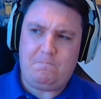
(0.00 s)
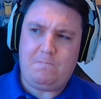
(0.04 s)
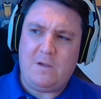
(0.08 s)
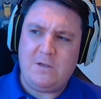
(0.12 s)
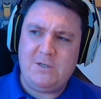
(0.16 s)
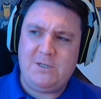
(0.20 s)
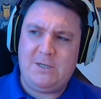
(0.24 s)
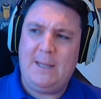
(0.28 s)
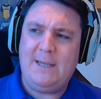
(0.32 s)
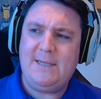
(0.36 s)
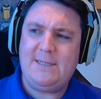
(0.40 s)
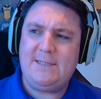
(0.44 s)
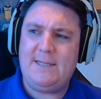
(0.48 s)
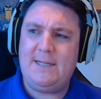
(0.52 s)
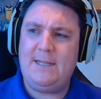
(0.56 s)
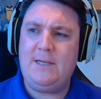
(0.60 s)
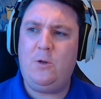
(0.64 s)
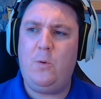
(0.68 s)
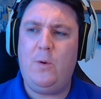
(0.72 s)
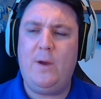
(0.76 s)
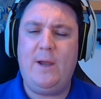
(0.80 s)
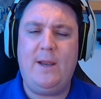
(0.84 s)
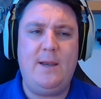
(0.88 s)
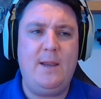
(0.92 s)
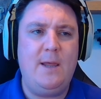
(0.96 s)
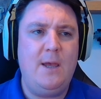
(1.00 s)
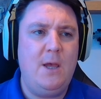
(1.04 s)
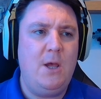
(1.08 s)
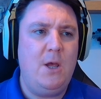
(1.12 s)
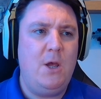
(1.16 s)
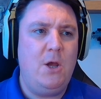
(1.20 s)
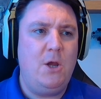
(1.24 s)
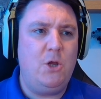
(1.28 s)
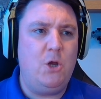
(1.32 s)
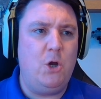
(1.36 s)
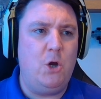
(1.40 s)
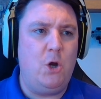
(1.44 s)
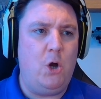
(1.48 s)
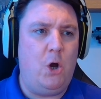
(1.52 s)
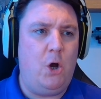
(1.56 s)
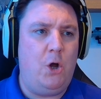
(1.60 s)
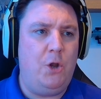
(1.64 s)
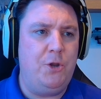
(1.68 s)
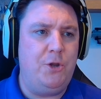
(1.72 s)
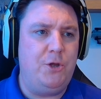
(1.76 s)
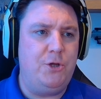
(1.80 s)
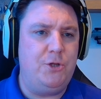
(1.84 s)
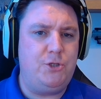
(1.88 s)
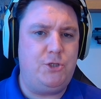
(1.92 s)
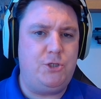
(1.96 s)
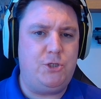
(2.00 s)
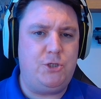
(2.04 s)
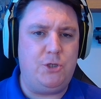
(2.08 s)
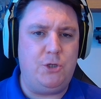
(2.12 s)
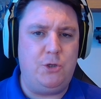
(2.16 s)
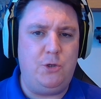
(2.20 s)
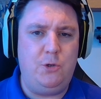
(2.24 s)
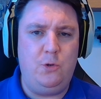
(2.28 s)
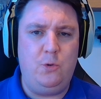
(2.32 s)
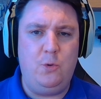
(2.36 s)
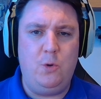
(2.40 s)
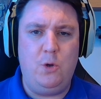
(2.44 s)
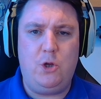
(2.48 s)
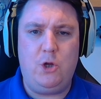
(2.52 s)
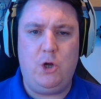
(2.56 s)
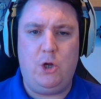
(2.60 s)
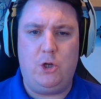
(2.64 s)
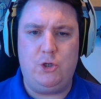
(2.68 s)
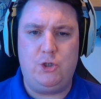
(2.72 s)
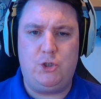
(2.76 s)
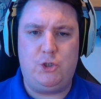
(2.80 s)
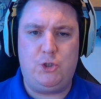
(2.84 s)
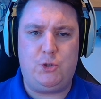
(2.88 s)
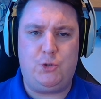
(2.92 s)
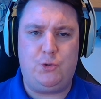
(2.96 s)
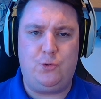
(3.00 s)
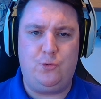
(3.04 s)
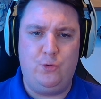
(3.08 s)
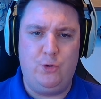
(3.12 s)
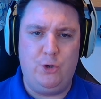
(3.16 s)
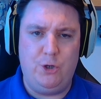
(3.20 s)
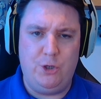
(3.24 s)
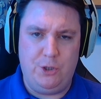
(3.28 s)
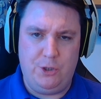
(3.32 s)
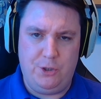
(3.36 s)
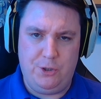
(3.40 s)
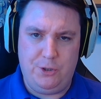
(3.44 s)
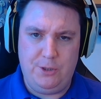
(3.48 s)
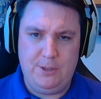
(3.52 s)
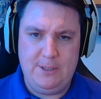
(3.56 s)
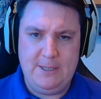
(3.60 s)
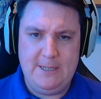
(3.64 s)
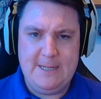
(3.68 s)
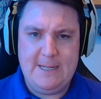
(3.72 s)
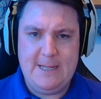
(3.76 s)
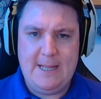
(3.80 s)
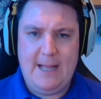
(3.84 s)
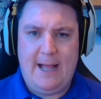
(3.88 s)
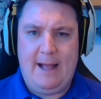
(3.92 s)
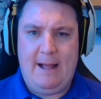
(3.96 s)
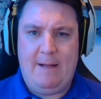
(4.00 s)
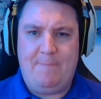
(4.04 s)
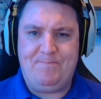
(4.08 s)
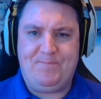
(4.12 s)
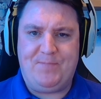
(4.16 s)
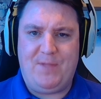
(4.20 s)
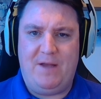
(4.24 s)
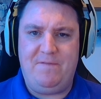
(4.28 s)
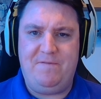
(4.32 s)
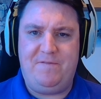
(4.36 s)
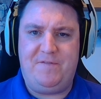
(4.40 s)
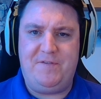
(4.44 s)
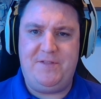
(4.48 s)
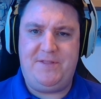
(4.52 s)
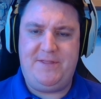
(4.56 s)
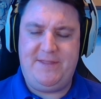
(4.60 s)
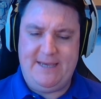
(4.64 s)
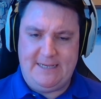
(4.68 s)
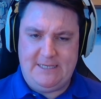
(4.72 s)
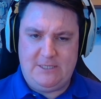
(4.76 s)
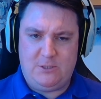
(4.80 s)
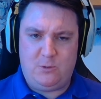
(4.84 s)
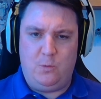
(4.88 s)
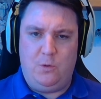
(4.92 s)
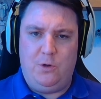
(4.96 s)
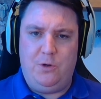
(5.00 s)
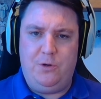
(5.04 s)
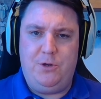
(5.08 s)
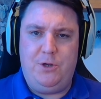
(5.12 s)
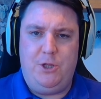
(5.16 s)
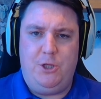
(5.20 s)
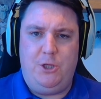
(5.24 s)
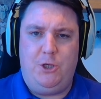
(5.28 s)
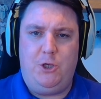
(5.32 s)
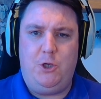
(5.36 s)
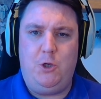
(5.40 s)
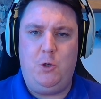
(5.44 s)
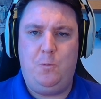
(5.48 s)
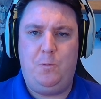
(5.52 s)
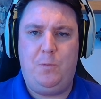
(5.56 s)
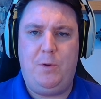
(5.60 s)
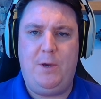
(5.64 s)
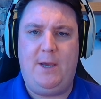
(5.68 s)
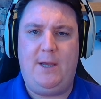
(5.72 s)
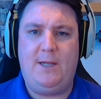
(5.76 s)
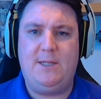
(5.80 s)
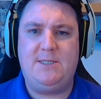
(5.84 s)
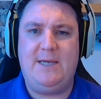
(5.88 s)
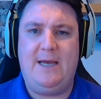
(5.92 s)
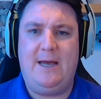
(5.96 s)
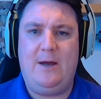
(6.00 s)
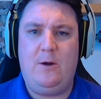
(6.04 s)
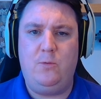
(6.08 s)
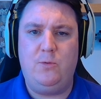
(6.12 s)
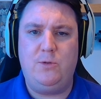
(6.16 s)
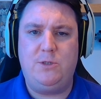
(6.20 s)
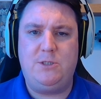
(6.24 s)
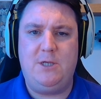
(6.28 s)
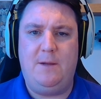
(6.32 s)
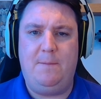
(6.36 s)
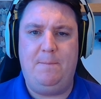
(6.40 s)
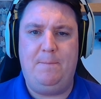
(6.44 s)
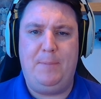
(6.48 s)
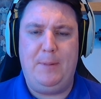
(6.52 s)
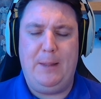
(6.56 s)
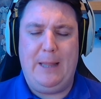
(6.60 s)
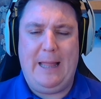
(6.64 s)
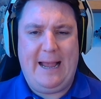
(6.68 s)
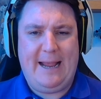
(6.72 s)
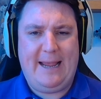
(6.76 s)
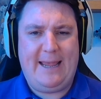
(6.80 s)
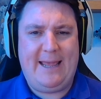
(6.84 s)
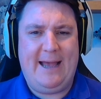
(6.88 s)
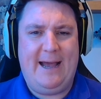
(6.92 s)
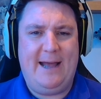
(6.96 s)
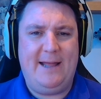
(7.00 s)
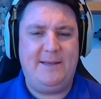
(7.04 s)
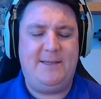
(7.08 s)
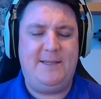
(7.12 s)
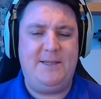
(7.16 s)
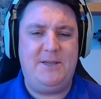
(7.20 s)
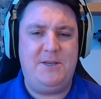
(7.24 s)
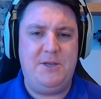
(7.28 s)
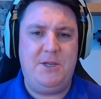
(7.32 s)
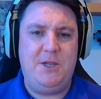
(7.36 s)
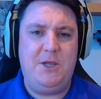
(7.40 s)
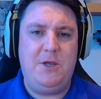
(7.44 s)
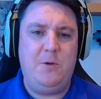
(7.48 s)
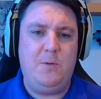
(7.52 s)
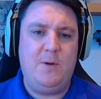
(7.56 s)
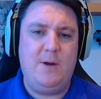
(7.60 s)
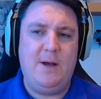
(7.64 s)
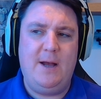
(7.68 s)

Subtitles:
So let's then, Quinn, go on to control. And for this one, you picked out Black Cat, didn't you?